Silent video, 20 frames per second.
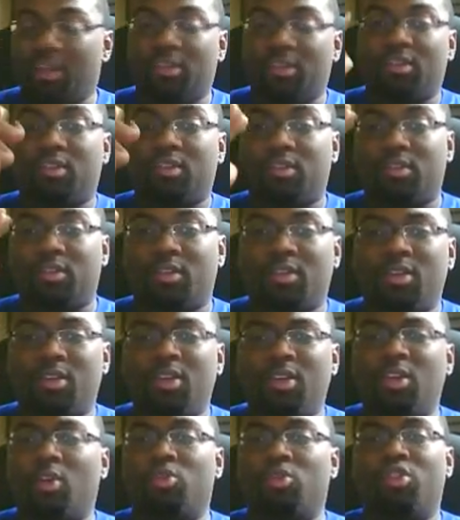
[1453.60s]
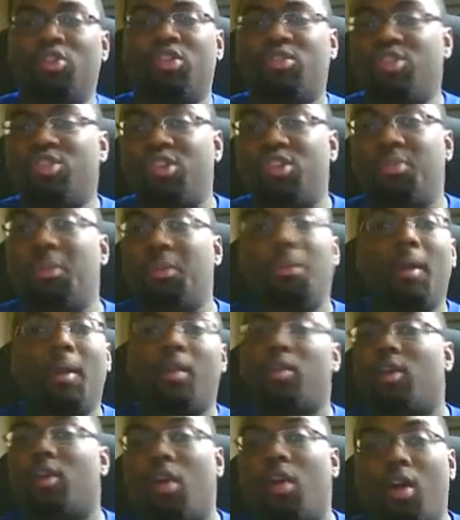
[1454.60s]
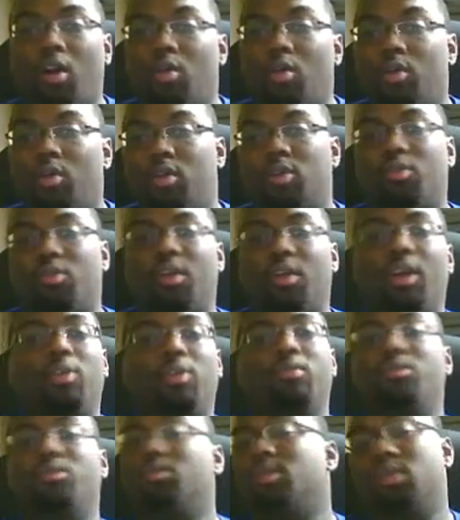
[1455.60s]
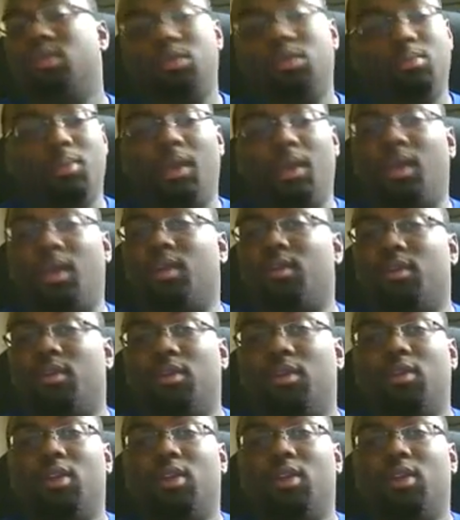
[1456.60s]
just be better than Congo on the ground, man,